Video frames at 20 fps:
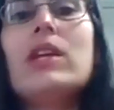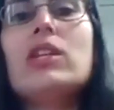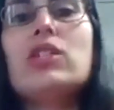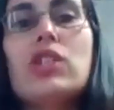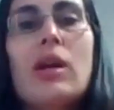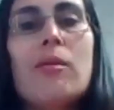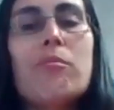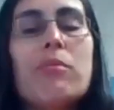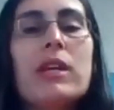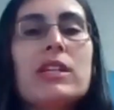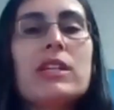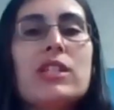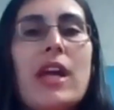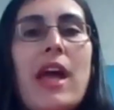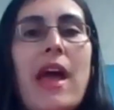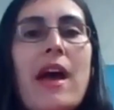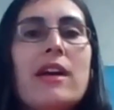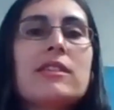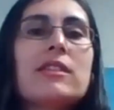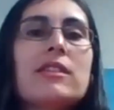Seven jumping
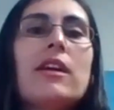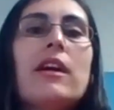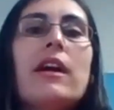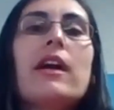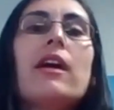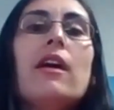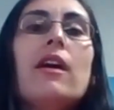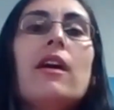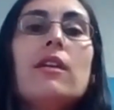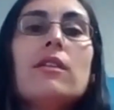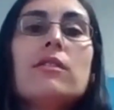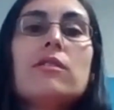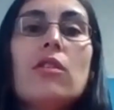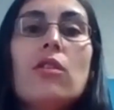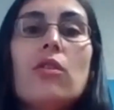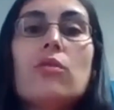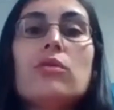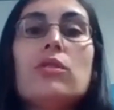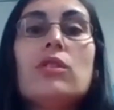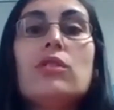jacks. All right,
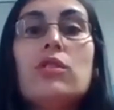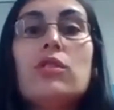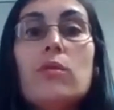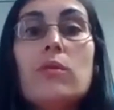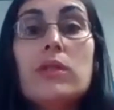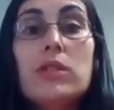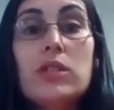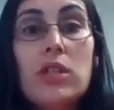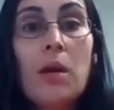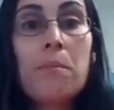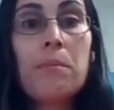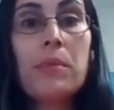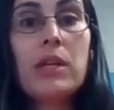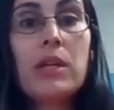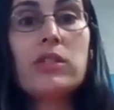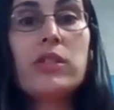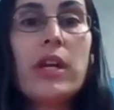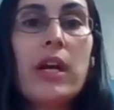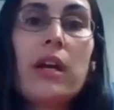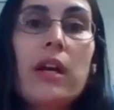so to do a
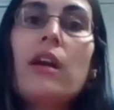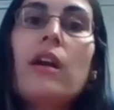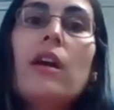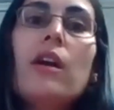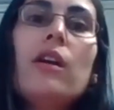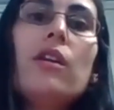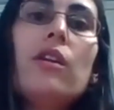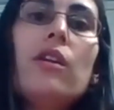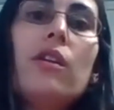jumping jack,